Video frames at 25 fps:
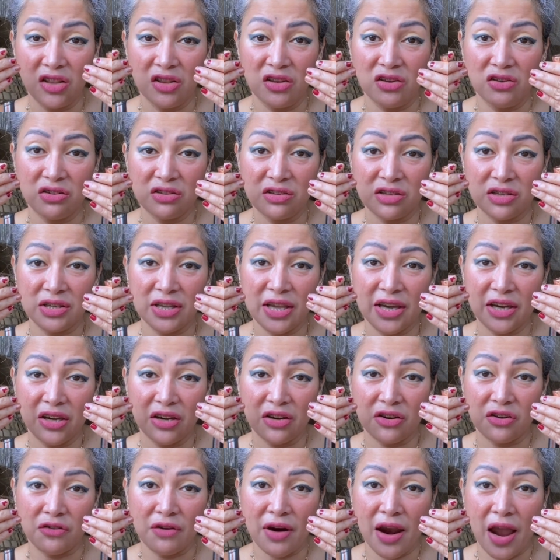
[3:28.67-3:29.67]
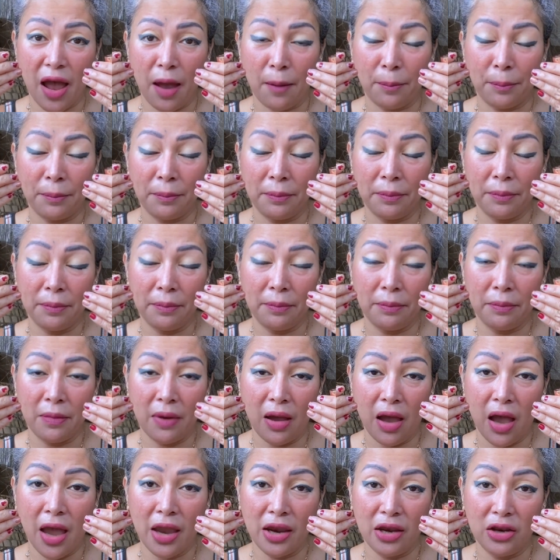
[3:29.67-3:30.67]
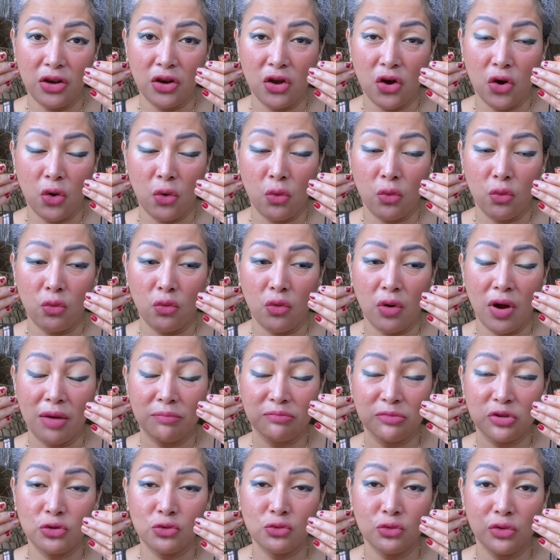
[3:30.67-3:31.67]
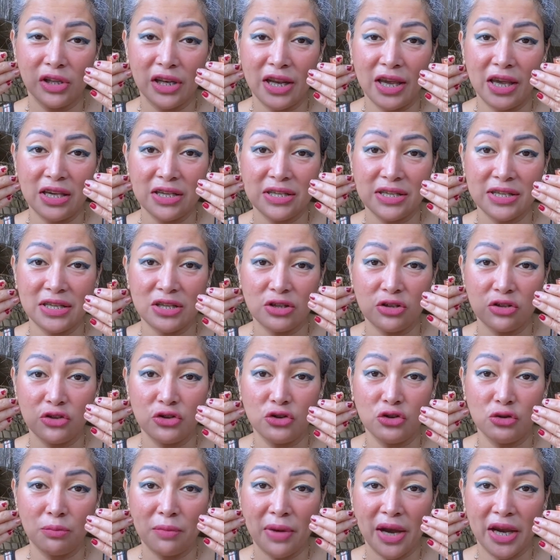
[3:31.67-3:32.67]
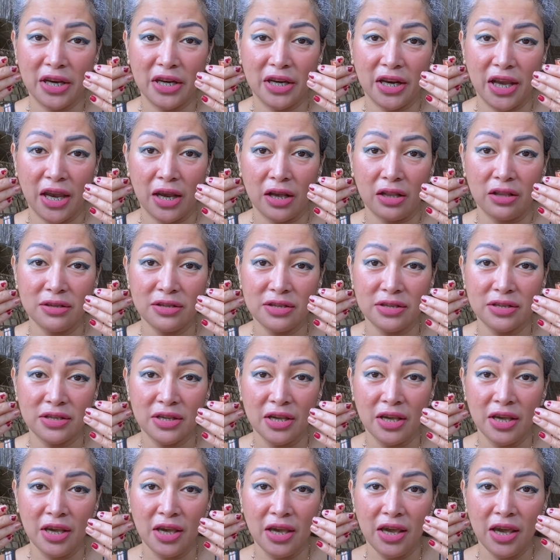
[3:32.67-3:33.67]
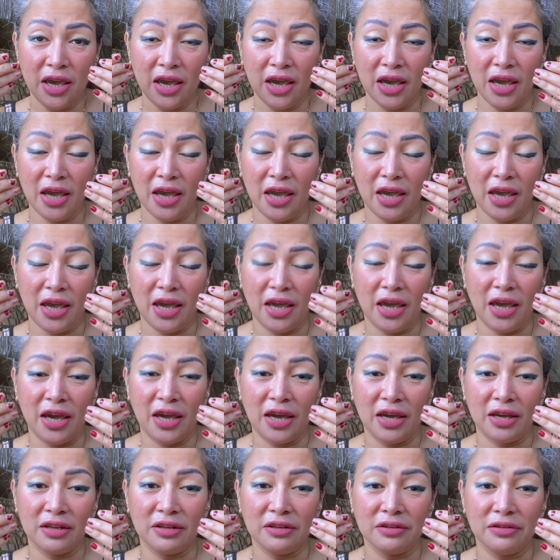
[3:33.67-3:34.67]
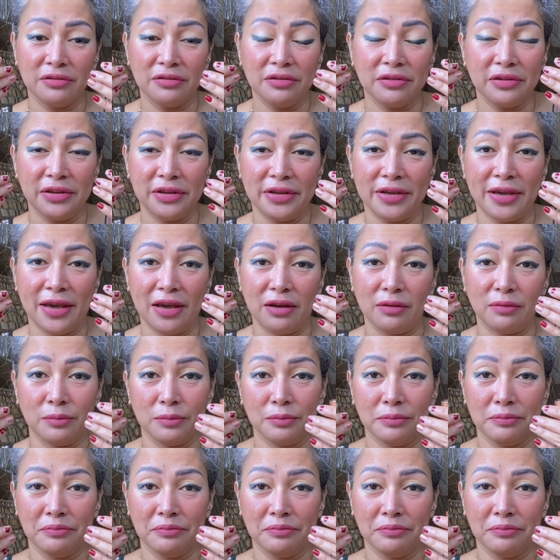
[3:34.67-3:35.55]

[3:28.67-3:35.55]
looks like a crap. I know, I'm too lazy to do my nails. And yeah.